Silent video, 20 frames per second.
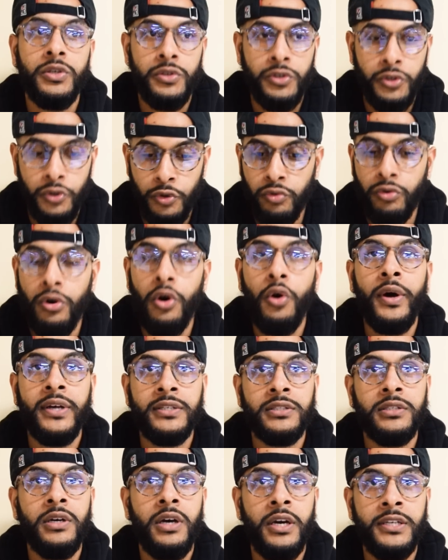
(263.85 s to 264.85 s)
you grow
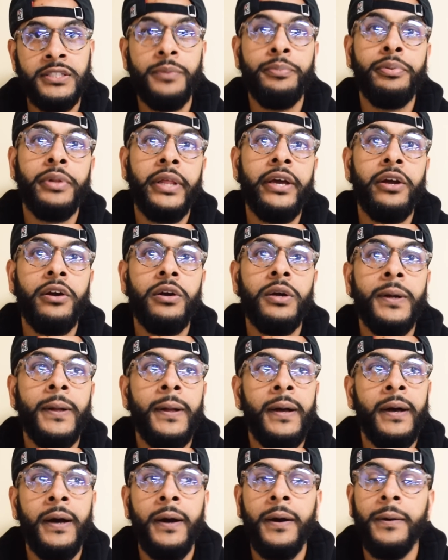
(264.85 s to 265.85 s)
as a player.
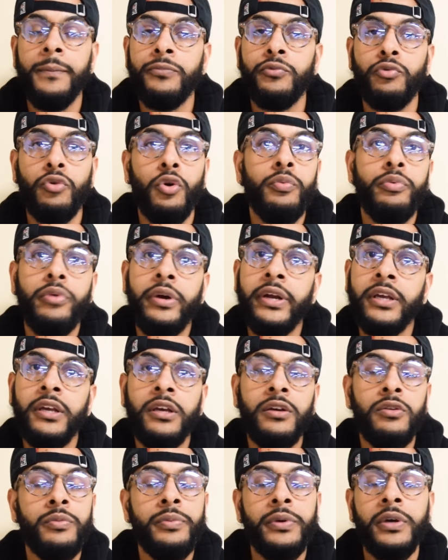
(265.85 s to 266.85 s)
Throw
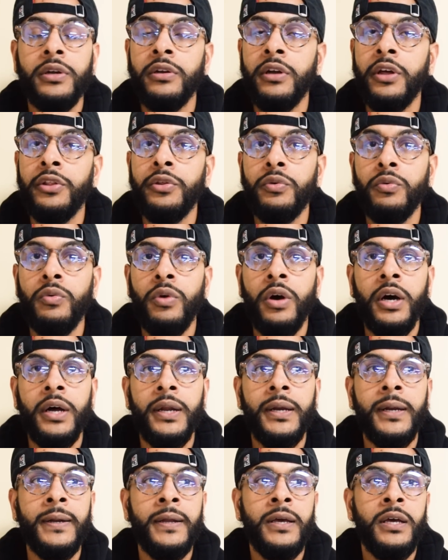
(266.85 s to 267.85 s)
breaking would be another
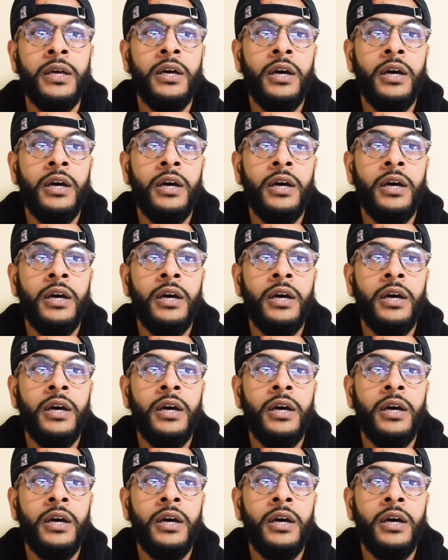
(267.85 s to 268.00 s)
one.